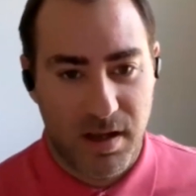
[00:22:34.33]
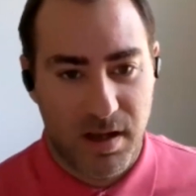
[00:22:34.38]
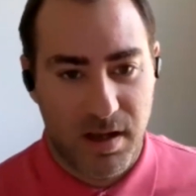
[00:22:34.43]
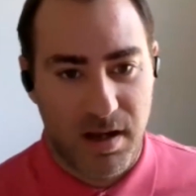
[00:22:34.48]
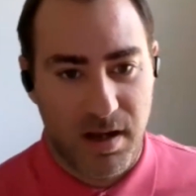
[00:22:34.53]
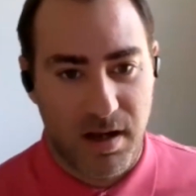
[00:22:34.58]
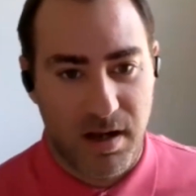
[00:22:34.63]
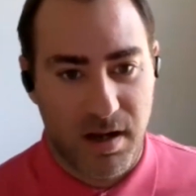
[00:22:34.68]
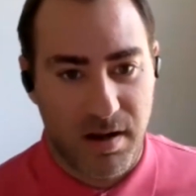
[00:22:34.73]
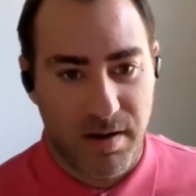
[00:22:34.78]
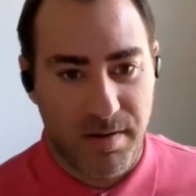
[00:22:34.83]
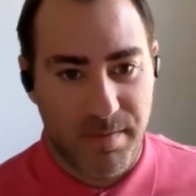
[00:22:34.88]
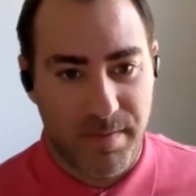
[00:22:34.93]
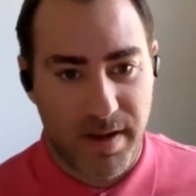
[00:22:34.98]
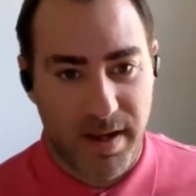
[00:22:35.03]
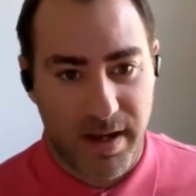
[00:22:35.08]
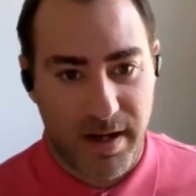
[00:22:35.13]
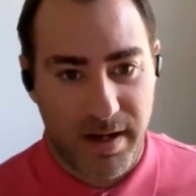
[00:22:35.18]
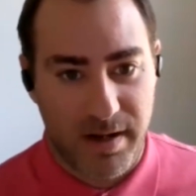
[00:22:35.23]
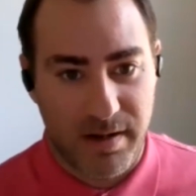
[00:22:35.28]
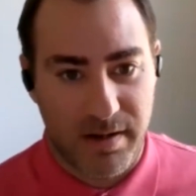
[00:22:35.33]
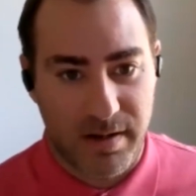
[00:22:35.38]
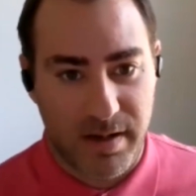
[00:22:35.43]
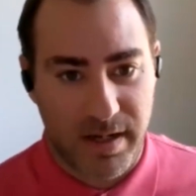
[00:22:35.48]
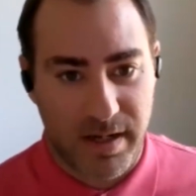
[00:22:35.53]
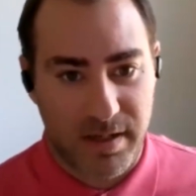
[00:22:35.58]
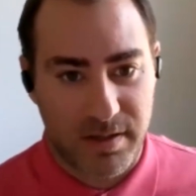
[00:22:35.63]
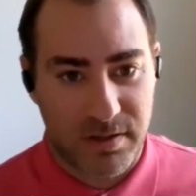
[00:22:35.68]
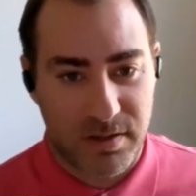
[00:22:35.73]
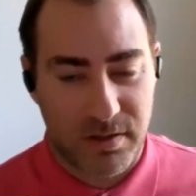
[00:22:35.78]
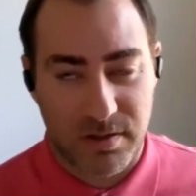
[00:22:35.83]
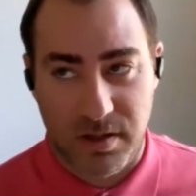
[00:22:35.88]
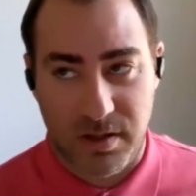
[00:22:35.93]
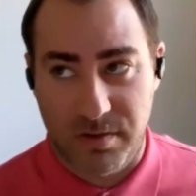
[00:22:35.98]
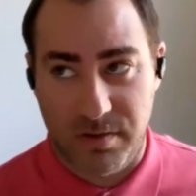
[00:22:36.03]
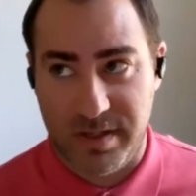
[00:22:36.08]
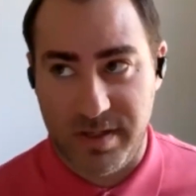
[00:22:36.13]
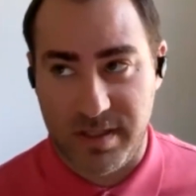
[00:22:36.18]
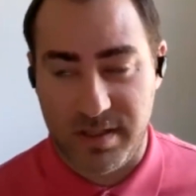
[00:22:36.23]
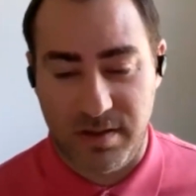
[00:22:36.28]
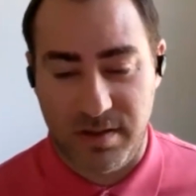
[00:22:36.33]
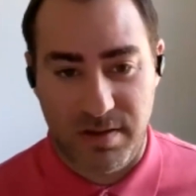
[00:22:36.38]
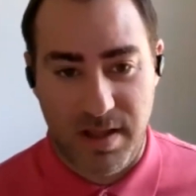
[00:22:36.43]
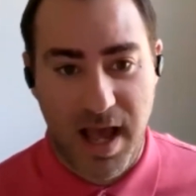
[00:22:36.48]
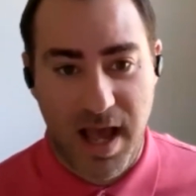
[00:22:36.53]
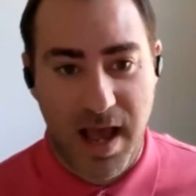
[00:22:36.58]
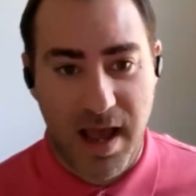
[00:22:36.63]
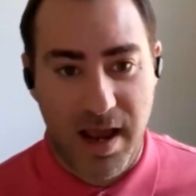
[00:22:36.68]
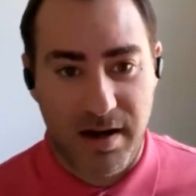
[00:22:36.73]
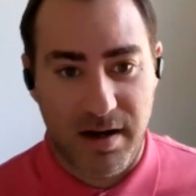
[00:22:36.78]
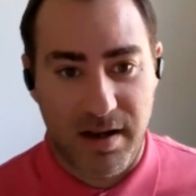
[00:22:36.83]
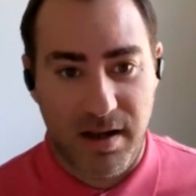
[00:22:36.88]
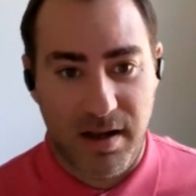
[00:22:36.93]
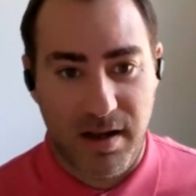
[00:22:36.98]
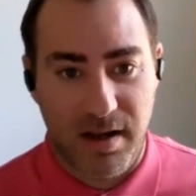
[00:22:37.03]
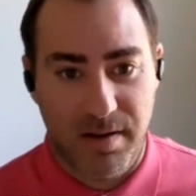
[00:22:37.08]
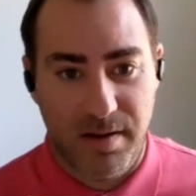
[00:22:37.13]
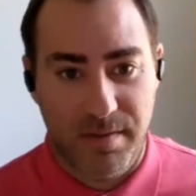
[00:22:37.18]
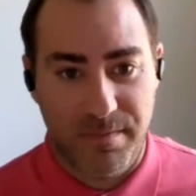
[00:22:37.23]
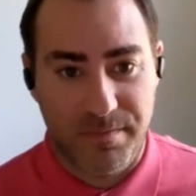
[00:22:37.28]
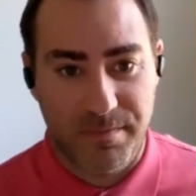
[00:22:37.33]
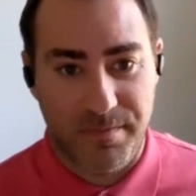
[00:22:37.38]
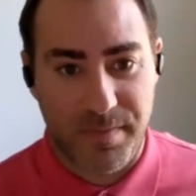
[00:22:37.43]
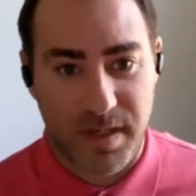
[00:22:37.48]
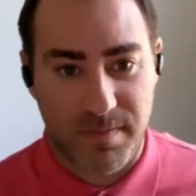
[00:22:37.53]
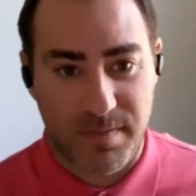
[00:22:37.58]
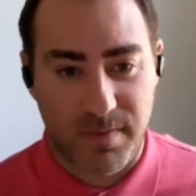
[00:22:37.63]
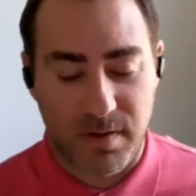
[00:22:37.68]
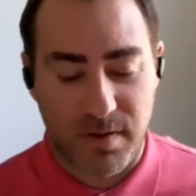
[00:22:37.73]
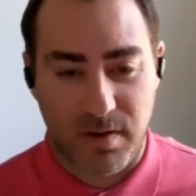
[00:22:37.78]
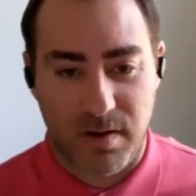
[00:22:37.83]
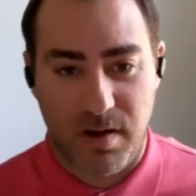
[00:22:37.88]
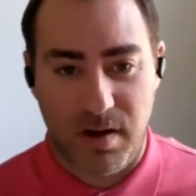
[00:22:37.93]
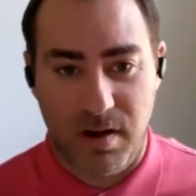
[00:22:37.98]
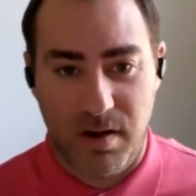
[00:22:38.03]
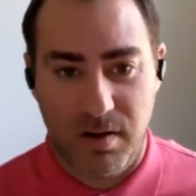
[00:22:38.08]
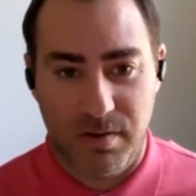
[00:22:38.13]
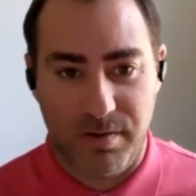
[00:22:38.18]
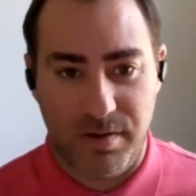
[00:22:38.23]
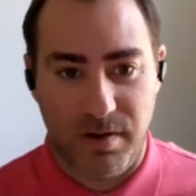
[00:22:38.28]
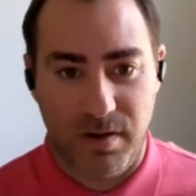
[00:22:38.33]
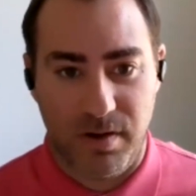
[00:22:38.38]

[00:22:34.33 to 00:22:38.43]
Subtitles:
and the answer is always a lot. People are all,